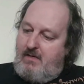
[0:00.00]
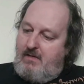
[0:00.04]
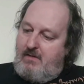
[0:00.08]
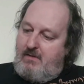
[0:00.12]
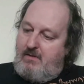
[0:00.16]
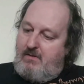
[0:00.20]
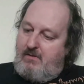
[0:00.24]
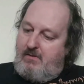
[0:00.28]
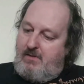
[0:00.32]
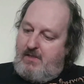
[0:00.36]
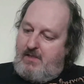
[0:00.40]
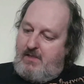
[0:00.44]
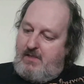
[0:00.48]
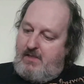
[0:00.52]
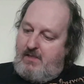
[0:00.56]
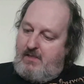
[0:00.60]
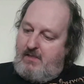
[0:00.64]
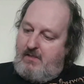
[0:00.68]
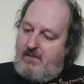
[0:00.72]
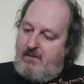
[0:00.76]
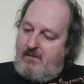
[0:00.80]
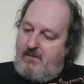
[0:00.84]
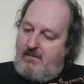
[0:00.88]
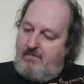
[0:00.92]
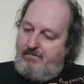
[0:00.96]
nice
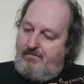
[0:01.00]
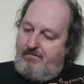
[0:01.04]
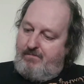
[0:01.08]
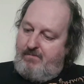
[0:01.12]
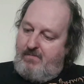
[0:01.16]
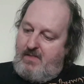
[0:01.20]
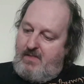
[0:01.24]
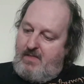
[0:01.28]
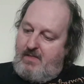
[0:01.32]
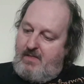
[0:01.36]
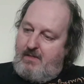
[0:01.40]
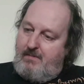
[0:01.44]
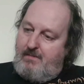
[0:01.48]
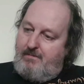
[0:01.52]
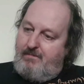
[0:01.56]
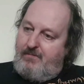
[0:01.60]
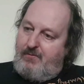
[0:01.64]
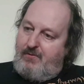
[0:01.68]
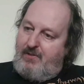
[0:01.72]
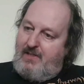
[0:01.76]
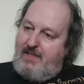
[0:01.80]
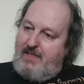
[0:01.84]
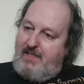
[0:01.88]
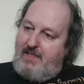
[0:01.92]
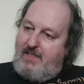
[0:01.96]

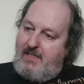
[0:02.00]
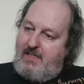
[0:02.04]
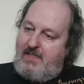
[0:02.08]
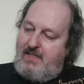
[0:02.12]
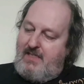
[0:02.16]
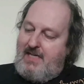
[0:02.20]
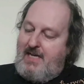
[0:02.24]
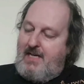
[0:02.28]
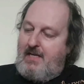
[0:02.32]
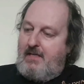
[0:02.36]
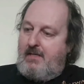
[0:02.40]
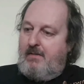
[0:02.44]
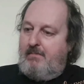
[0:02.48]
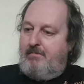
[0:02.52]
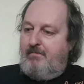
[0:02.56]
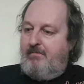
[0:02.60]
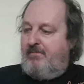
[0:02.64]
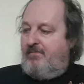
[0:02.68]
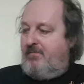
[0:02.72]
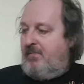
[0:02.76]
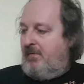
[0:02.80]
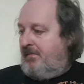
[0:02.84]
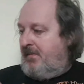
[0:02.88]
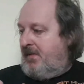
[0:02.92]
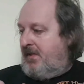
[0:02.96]
3-disc set
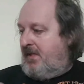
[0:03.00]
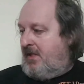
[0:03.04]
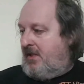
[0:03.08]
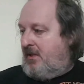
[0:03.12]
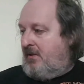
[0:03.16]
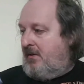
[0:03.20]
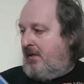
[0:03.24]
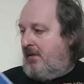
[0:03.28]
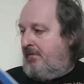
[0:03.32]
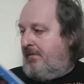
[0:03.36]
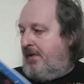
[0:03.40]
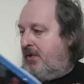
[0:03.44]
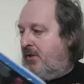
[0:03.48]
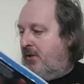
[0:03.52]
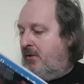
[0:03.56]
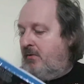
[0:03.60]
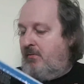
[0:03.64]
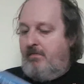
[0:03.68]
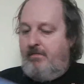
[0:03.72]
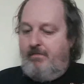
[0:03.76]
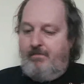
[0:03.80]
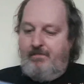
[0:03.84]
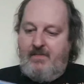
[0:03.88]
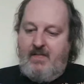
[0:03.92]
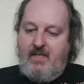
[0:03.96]
from the Sky
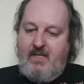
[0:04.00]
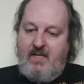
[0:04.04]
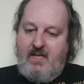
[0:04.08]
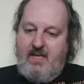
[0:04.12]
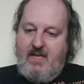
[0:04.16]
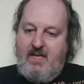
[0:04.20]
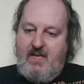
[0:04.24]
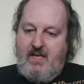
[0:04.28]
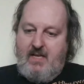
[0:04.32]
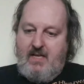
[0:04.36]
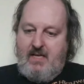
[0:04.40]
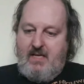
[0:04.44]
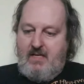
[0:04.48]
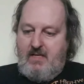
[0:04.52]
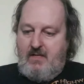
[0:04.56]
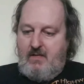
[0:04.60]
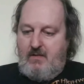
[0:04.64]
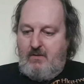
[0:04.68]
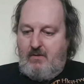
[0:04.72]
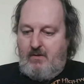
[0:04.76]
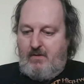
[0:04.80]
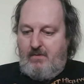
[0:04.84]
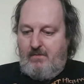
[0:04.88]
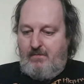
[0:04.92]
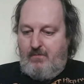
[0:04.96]
Original.
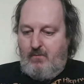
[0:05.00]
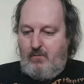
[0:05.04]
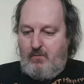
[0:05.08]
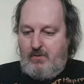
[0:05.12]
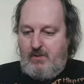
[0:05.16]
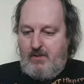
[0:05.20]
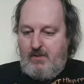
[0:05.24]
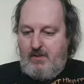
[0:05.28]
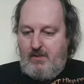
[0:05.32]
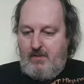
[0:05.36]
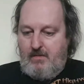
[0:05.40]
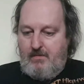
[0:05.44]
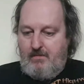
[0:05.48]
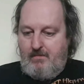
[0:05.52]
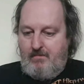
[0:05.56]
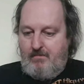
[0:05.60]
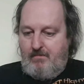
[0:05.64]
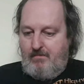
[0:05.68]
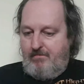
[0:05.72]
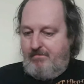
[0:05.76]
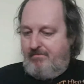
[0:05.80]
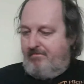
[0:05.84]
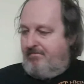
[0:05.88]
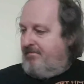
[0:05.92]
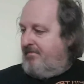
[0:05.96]
Looking forward to
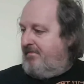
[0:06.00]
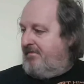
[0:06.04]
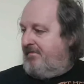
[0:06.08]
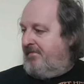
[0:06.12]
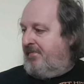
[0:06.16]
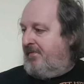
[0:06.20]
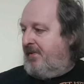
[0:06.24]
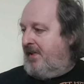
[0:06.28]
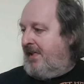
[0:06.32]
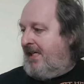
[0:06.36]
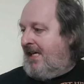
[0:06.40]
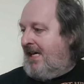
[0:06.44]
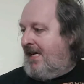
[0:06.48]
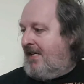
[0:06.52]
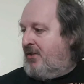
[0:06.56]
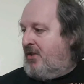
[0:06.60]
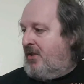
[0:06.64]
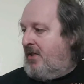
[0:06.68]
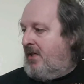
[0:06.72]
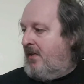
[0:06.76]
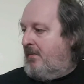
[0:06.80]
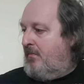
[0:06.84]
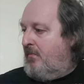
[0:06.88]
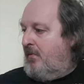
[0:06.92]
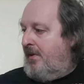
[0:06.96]

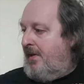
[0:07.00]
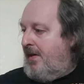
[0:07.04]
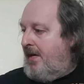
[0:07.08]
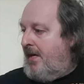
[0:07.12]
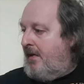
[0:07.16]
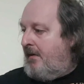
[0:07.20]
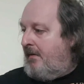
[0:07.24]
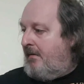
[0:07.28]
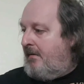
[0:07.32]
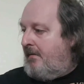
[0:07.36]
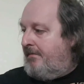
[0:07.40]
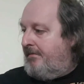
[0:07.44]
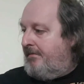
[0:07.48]
catching up with that.